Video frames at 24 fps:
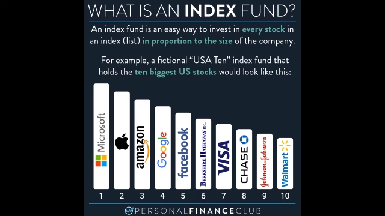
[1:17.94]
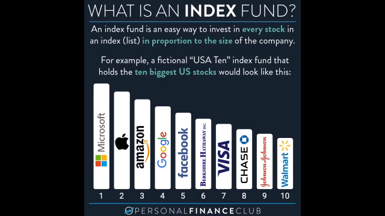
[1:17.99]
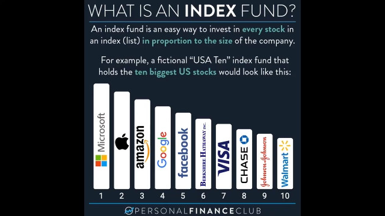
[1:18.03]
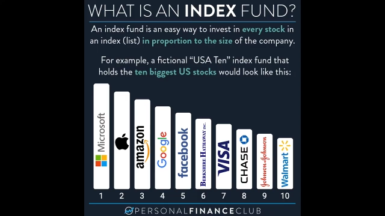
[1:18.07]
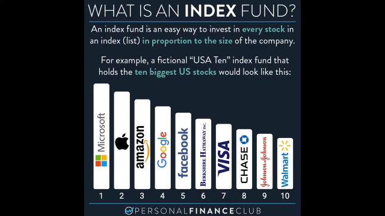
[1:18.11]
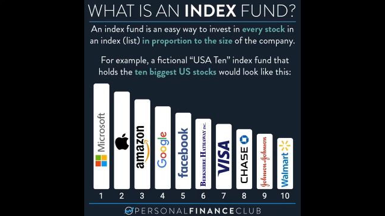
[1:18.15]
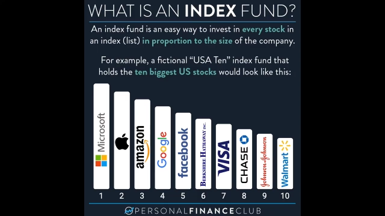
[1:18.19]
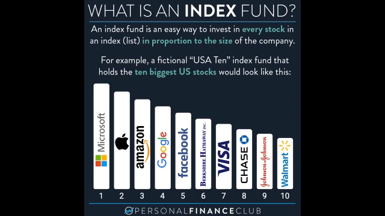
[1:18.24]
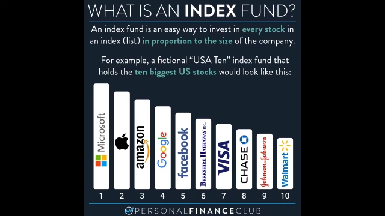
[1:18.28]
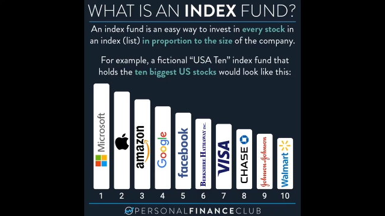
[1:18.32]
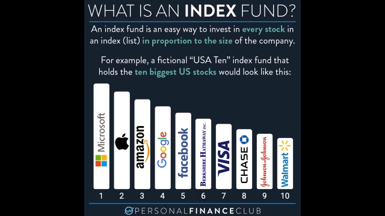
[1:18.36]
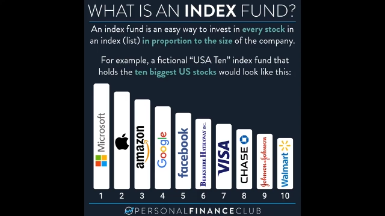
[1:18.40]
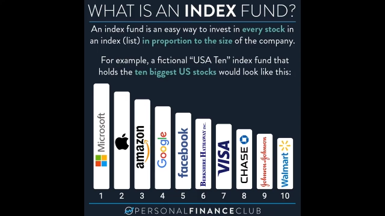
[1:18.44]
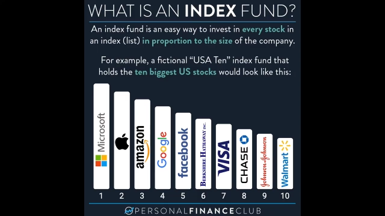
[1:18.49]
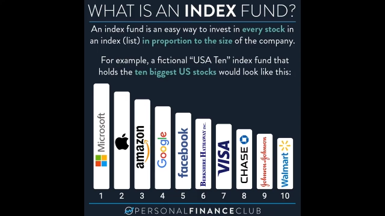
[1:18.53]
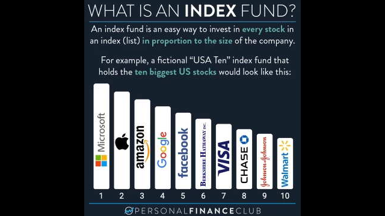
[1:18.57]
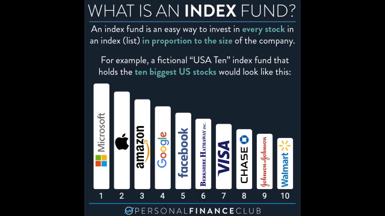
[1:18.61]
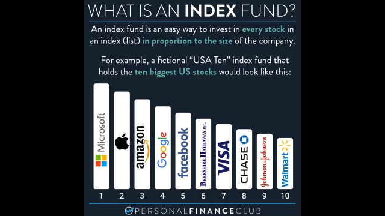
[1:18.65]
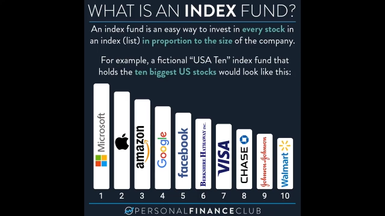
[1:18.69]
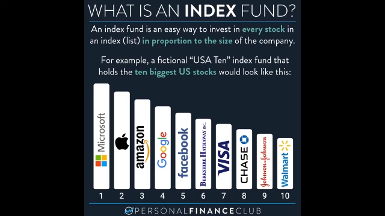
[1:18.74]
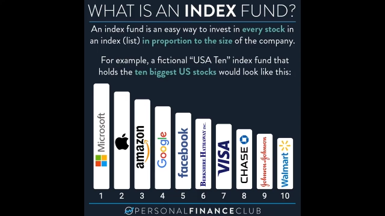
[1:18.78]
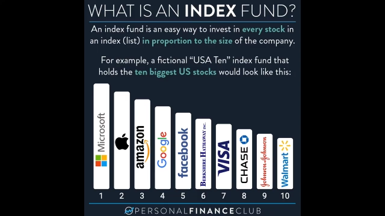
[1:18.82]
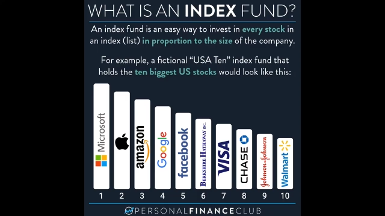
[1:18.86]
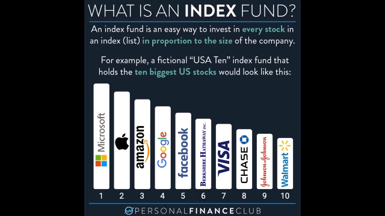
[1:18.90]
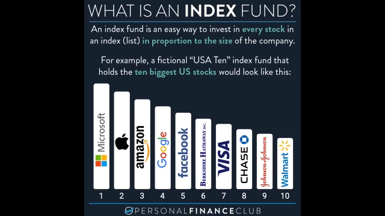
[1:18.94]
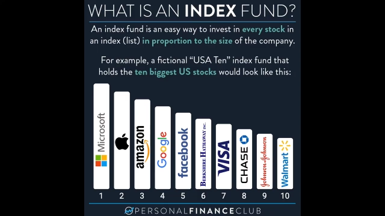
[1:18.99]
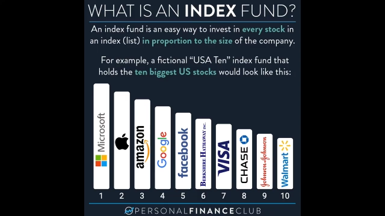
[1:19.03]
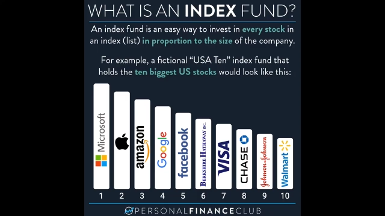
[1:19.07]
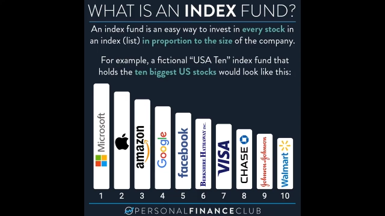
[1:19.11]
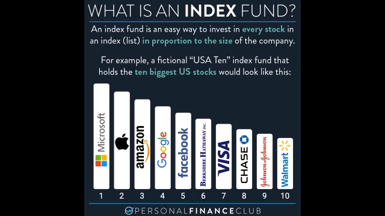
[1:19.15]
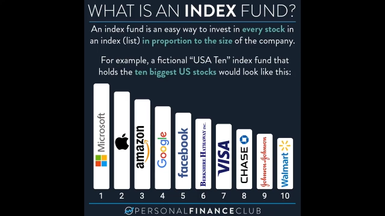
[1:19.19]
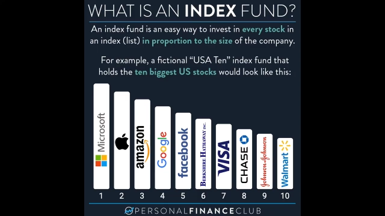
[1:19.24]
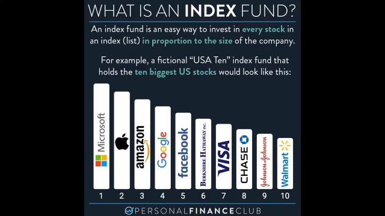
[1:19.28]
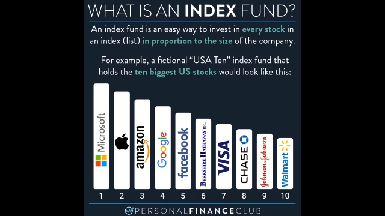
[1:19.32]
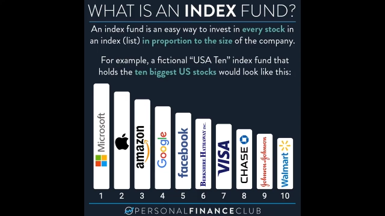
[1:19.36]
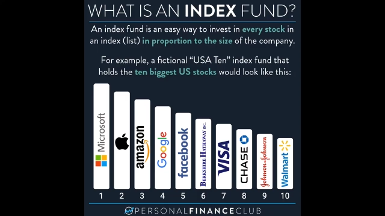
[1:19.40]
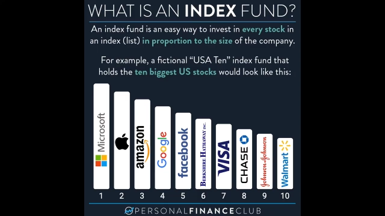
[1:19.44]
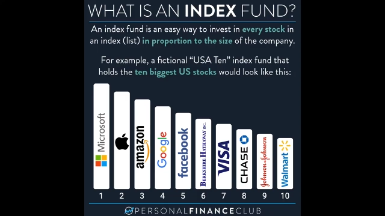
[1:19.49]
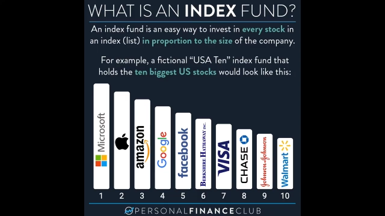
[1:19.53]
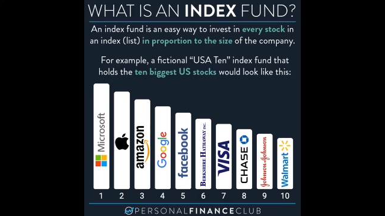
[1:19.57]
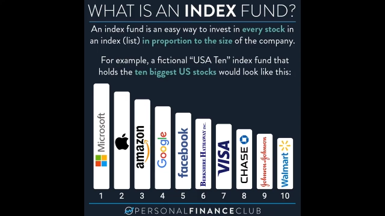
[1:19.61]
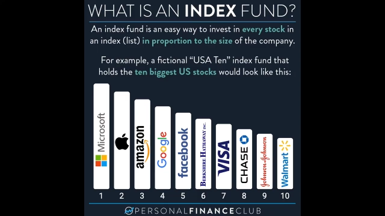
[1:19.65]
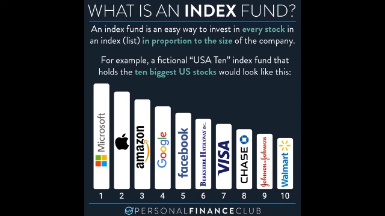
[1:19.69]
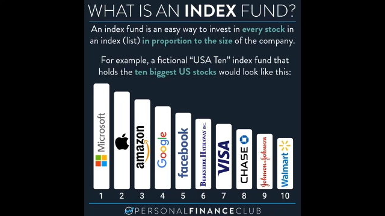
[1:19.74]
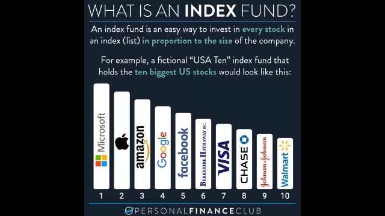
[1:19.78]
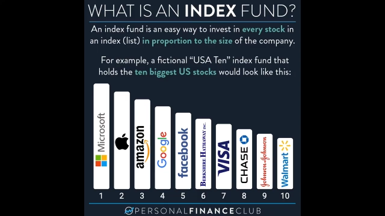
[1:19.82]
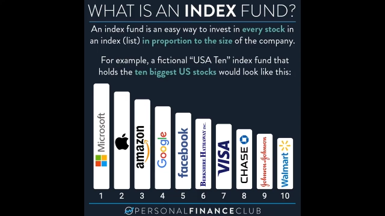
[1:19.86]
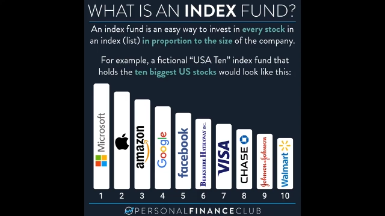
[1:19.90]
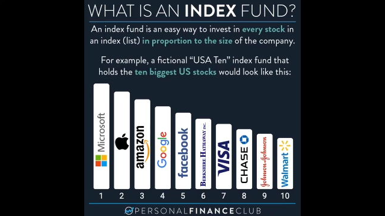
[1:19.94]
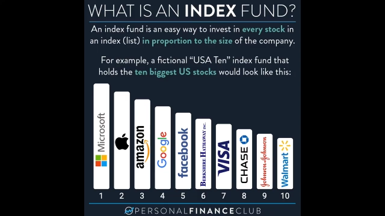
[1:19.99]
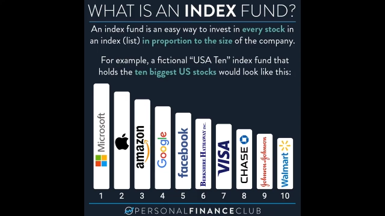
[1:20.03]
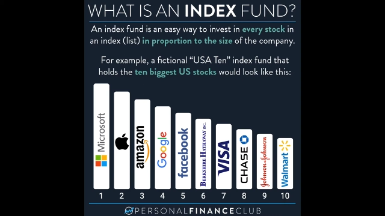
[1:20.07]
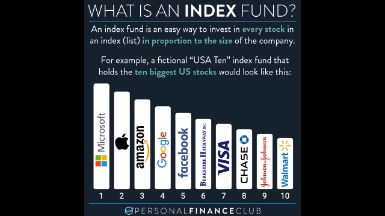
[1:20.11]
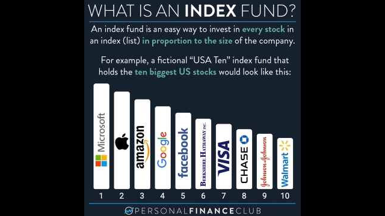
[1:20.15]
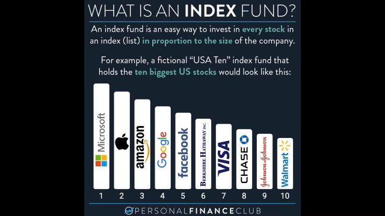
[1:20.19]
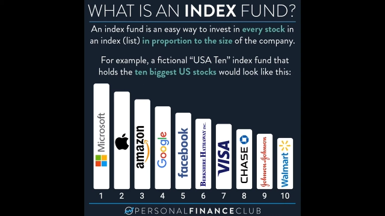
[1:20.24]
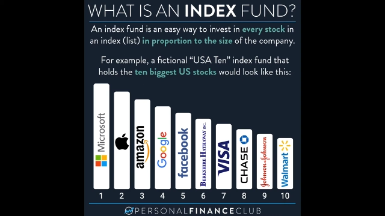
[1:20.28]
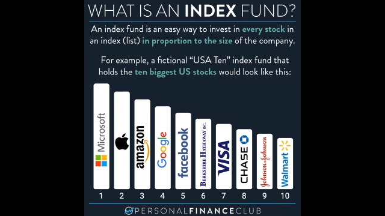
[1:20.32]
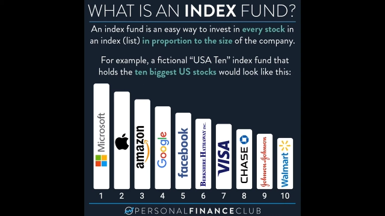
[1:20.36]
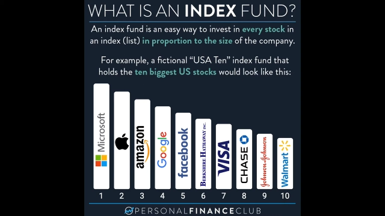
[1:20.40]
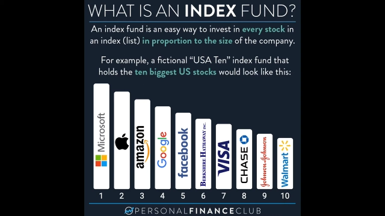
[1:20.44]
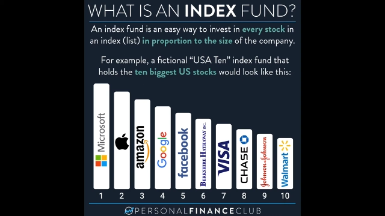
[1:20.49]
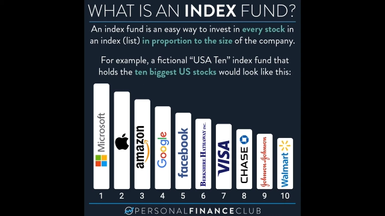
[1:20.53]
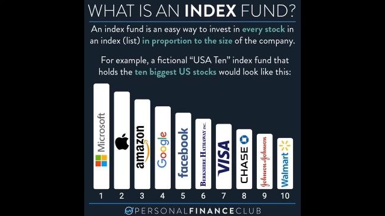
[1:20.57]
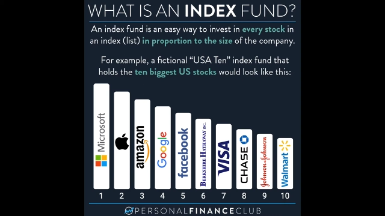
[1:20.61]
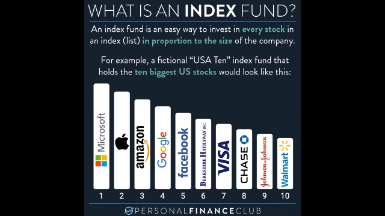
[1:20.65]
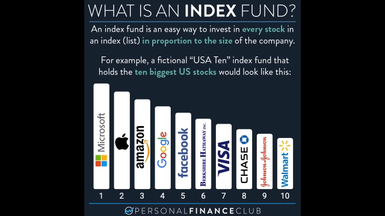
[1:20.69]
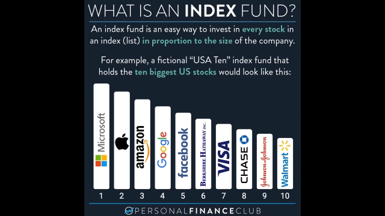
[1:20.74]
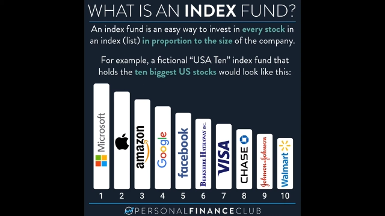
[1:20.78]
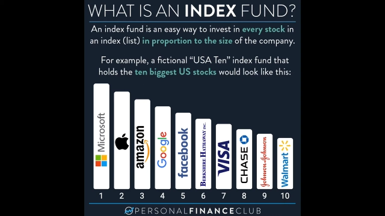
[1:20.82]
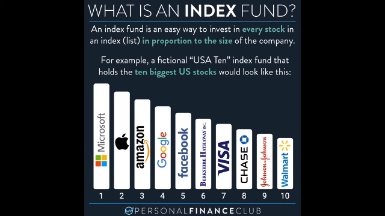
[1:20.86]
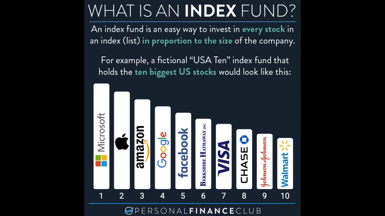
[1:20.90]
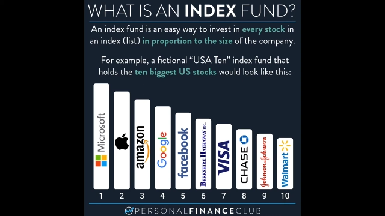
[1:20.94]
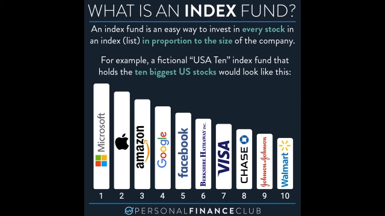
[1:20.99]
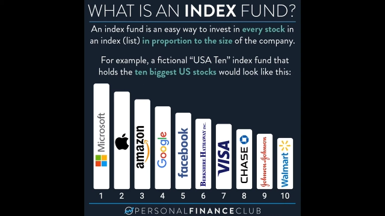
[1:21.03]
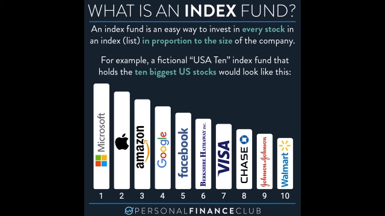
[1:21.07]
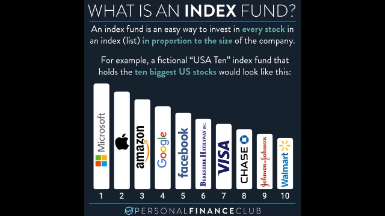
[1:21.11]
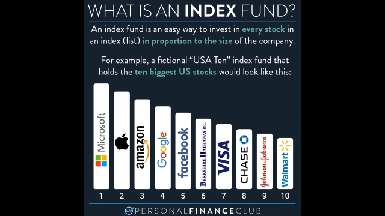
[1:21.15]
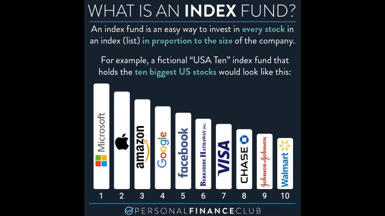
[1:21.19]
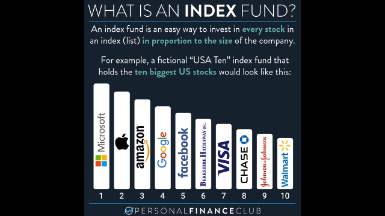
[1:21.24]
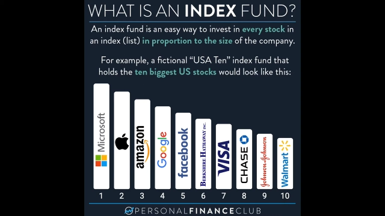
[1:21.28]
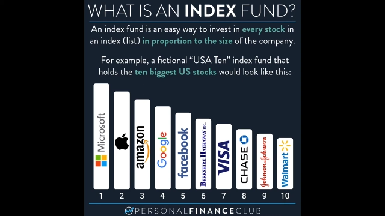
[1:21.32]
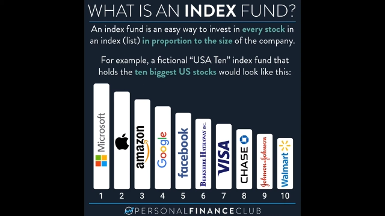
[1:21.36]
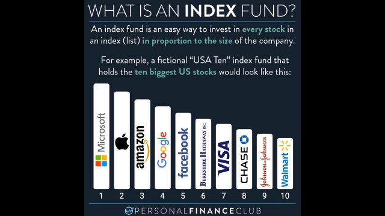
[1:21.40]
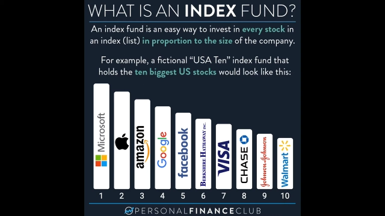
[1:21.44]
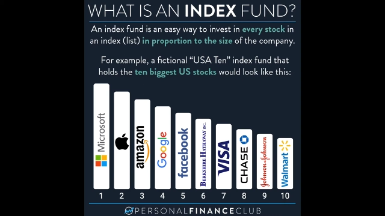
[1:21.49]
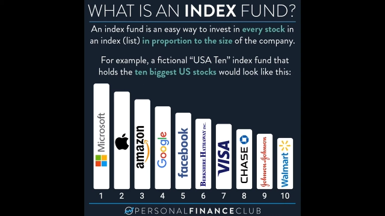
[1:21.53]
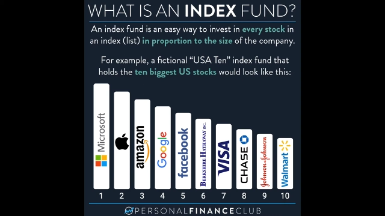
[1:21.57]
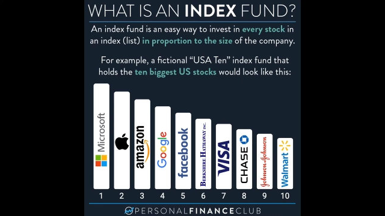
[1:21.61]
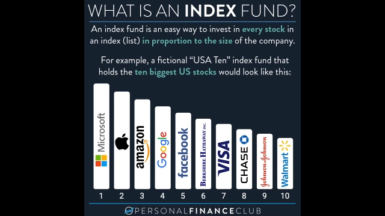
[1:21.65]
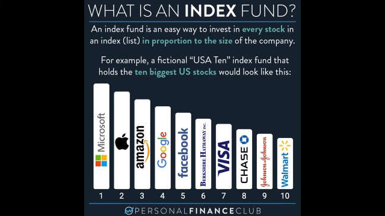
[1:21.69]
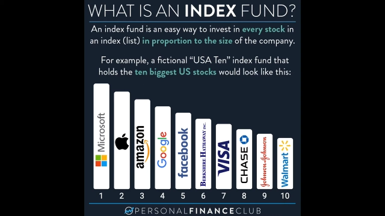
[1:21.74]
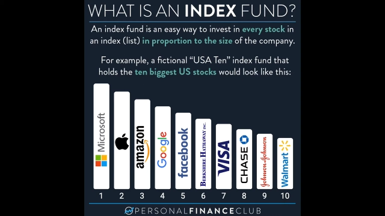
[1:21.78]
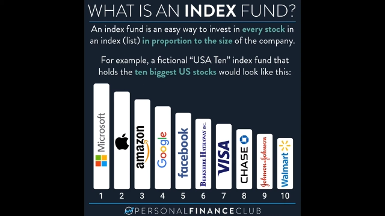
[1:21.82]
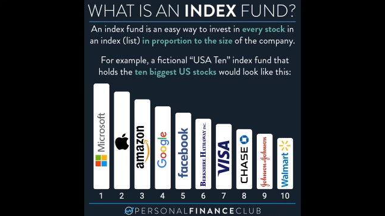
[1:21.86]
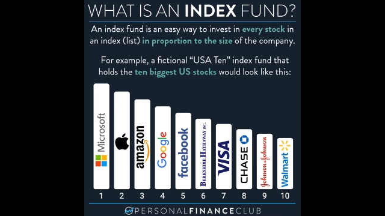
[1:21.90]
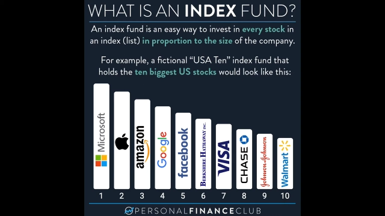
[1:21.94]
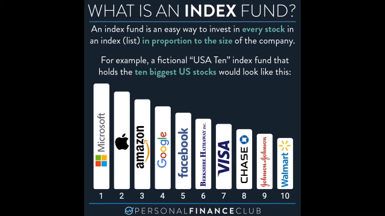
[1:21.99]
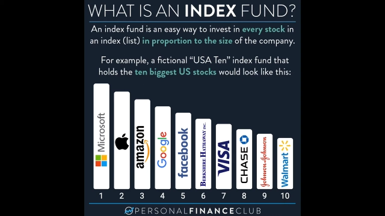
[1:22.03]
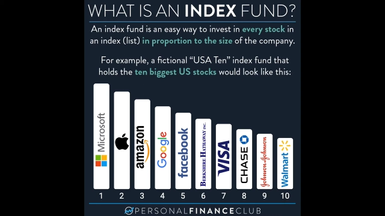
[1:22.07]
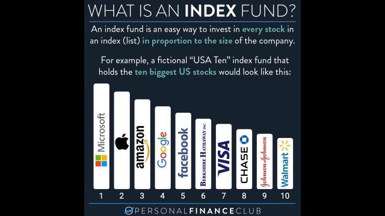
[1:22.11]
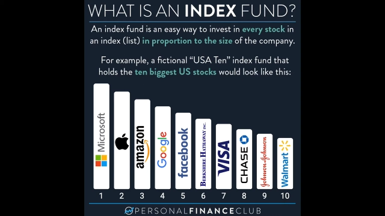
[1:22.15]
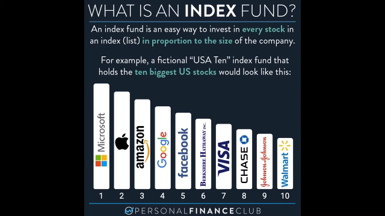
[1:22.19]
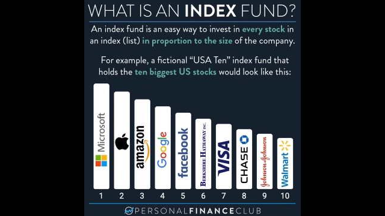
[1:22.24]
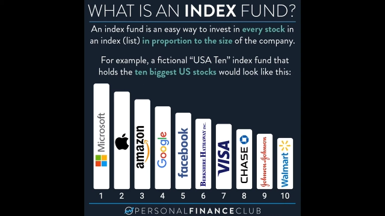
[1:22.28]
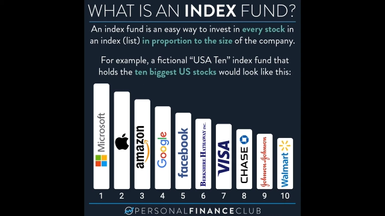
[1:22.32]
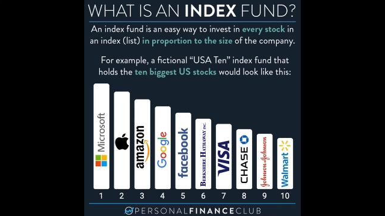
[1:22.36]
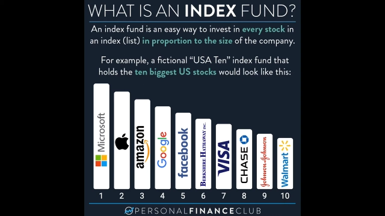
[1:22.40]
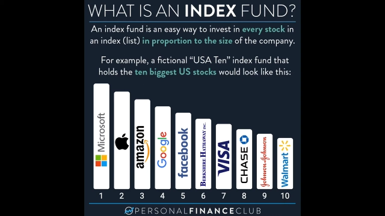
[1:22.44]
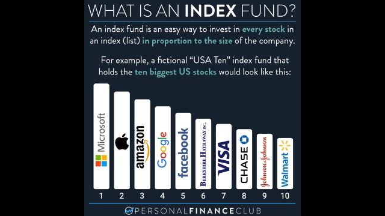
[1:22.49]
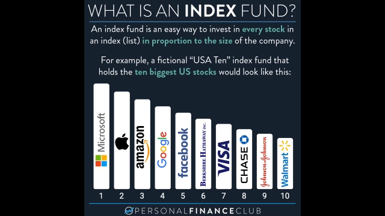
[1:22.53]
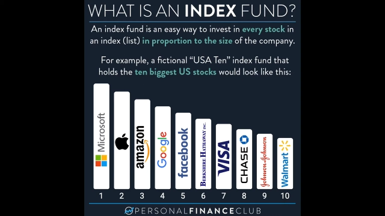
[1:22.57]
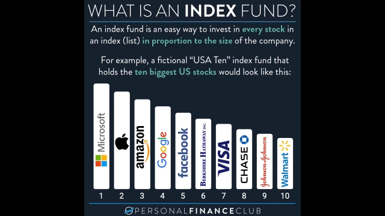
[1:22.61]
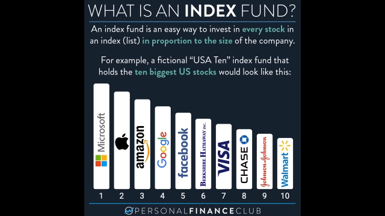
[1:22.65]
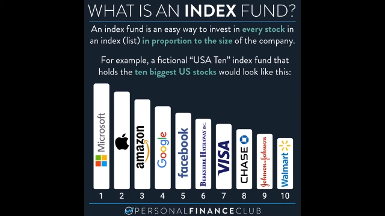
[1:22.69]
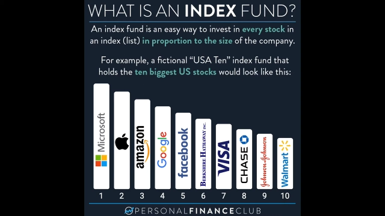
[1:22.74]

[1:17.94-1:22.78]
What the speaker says: Nobody's mouth can be seen.